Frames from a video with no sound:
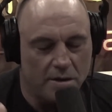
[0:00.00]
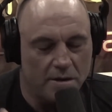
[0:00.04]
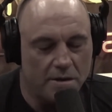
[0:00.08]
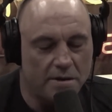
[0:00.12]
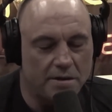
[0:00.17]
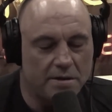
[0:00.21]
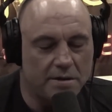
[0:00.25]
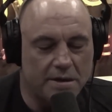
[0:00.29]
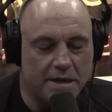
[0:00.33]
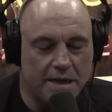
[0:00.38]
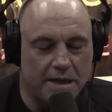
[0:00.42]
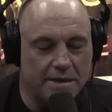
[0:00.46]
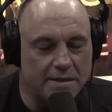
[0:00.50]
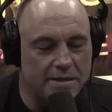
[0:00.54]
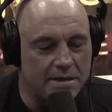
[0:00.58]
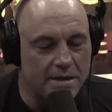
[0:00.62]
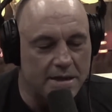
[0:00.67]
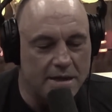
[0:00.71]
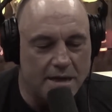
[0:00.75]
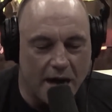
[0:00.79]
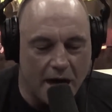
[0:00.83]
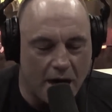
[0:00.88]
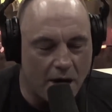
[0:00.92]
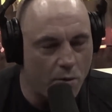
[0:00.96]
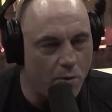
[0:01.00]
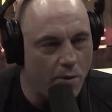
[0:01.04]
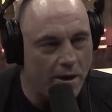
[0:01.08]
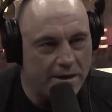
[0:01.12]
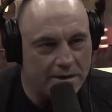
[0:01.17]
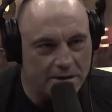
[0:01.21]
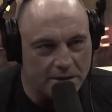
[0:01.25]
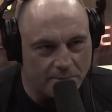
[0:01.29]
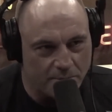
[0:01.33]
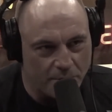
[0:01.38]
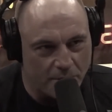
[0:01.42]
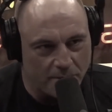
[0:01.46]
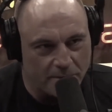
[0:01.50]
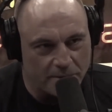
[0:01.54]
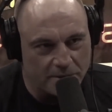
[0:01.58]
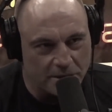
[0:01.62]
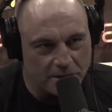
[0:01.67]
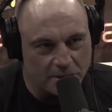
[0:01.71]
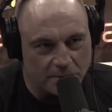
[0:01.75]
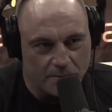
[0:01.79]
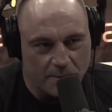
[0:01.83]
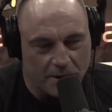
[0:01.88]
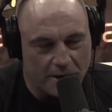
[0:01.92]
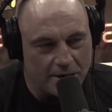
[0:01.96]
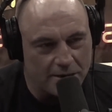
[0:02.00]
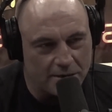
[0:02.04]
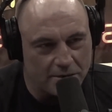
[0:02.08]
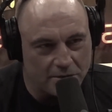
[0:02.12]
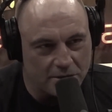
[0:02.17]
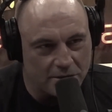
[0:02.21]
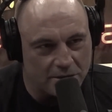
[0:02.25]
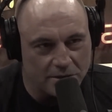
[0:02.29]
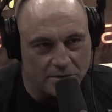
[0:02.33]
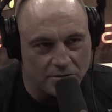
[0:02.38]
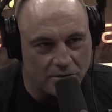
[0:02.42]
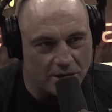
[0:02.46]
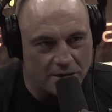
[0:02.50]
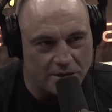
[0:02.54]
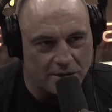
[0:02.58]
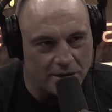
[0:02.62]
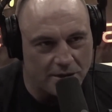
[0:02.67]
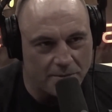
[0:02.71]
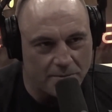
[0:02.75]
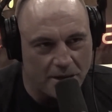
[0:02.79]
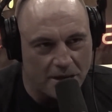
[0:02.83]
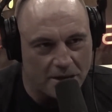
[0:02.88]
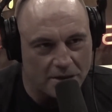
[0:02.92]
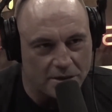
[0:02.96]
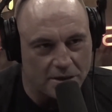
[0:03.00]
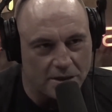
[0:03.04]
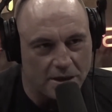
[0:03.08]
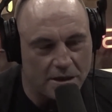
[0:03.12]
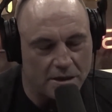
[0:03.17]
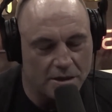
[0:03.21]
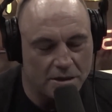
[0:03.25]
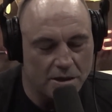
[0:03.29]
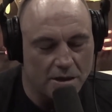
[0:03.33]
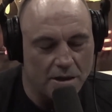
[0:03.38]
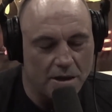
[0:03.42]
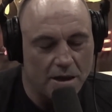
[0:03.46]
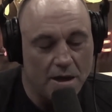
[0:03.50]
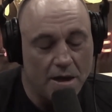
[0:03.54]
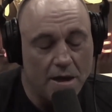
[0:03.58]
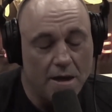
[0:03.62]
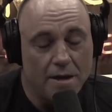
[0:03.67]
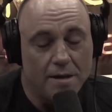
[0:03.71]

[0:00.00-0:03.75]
His kid's not a white supremacist by any stretch of the imagination.